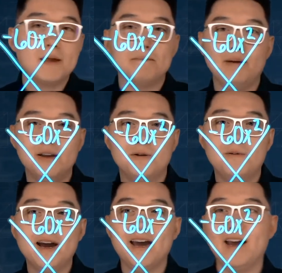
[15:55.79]
By the
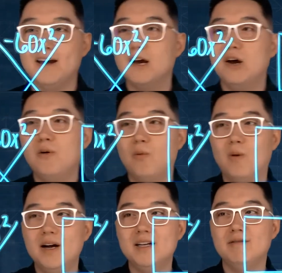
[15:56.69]
way,
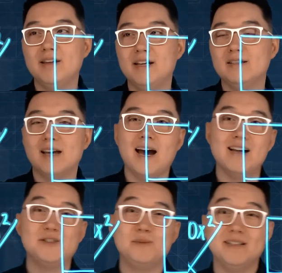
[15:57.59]
one of these
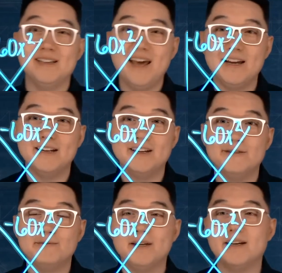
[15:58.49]
has to be
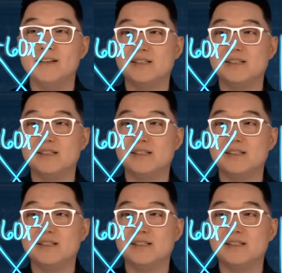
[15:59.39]
negative because the